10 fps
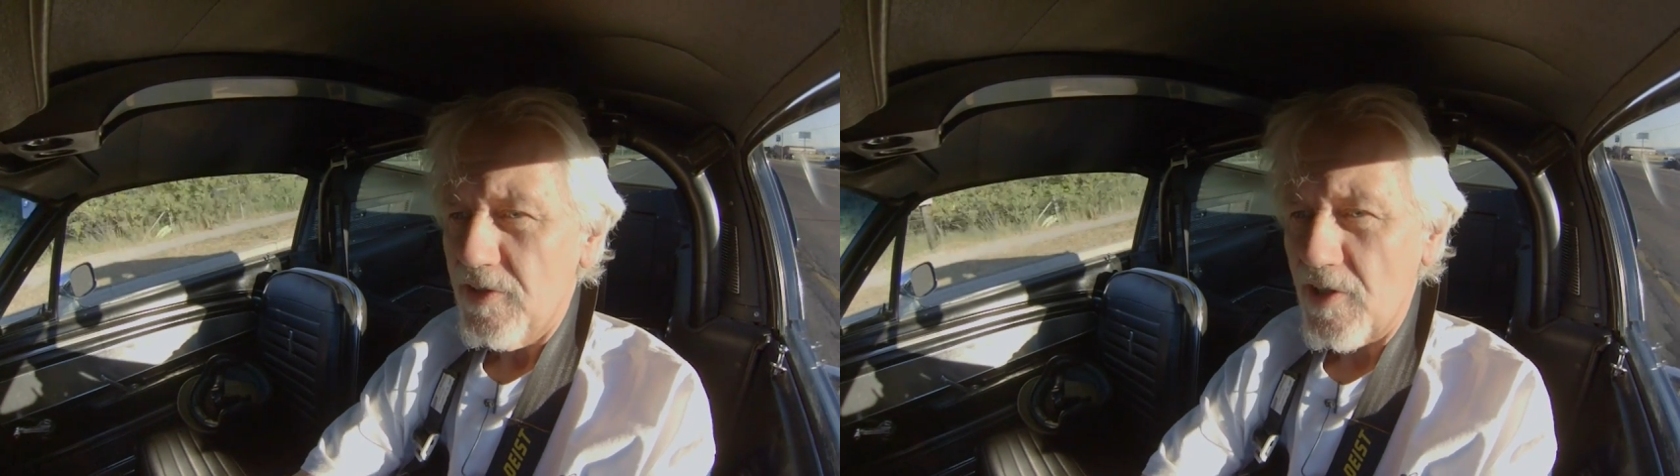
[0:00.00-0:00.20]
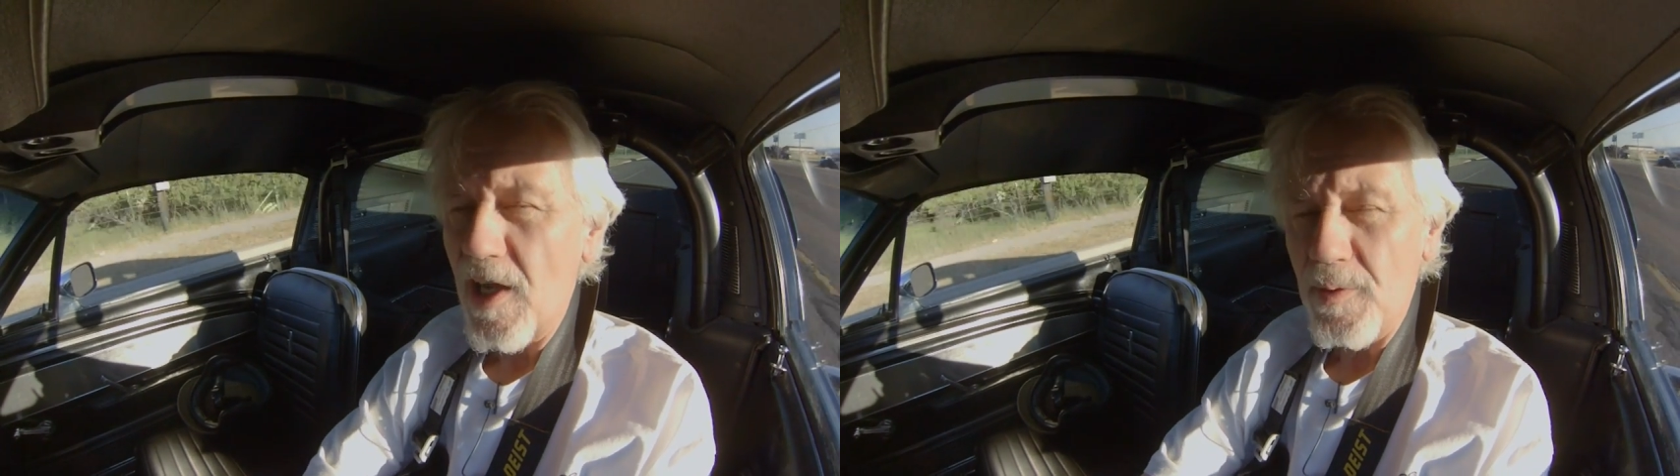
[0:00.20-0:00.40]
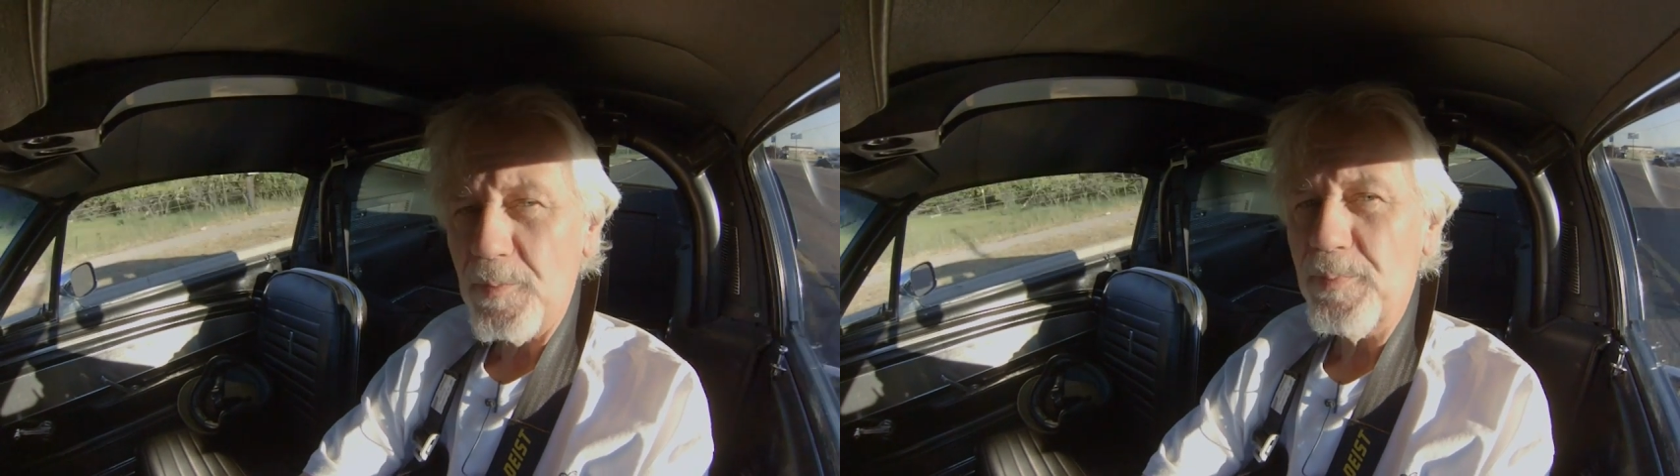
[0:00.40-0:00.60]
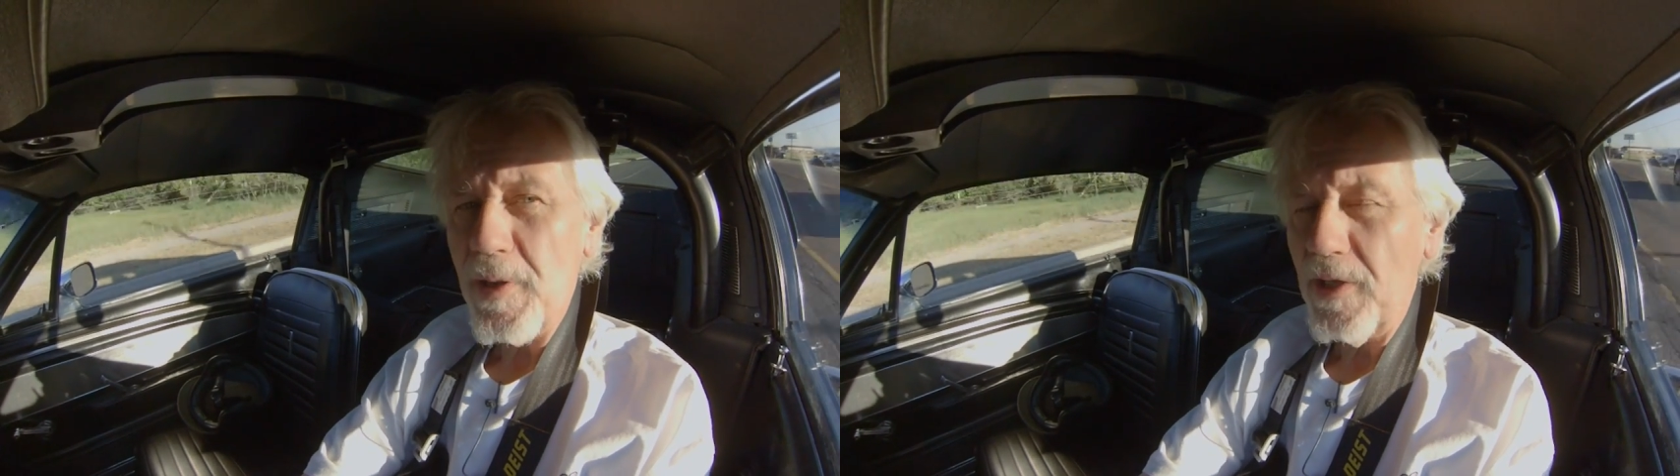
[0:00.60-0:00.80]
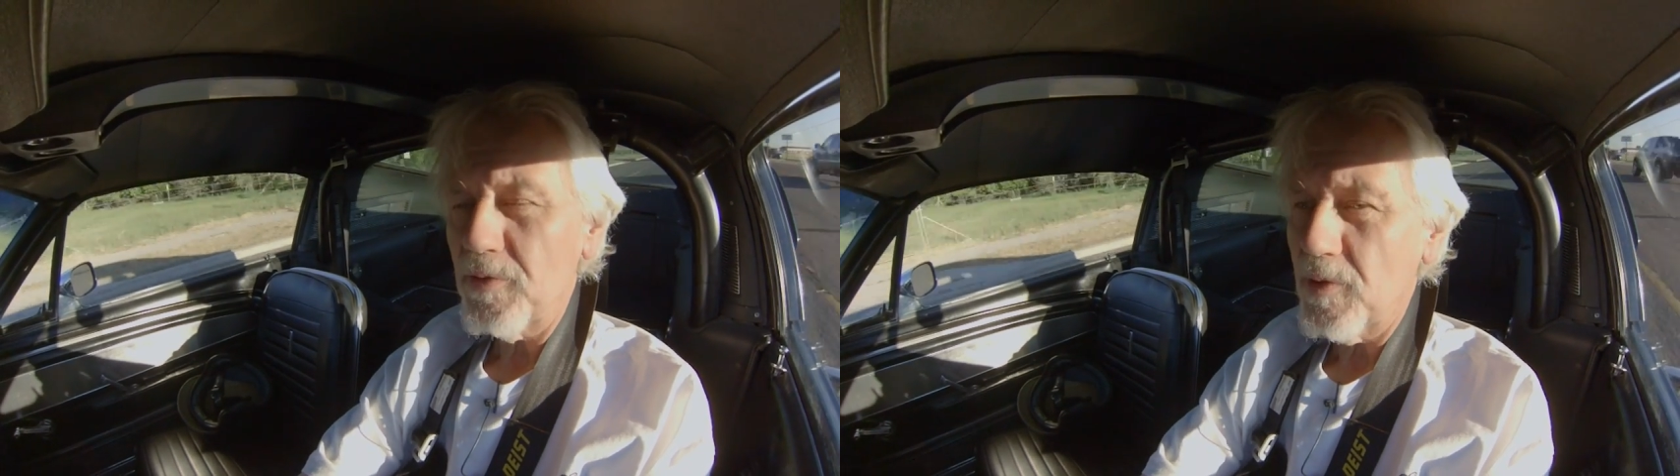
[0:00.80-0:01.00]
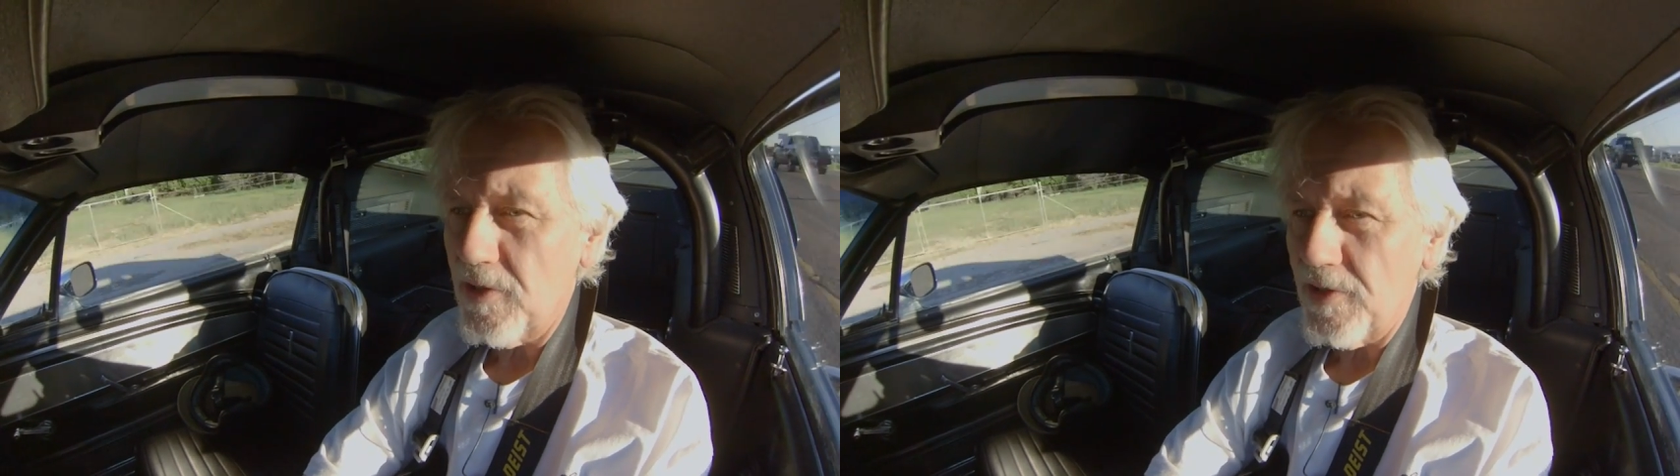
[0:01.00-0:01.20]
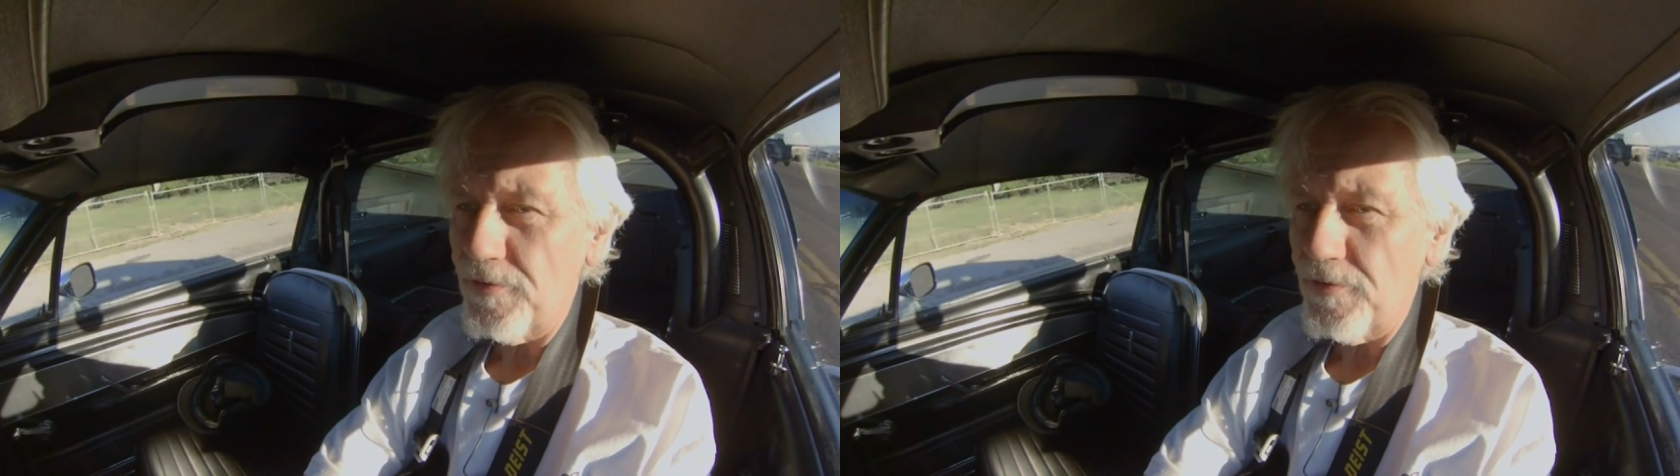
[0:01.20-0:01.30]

time span, really,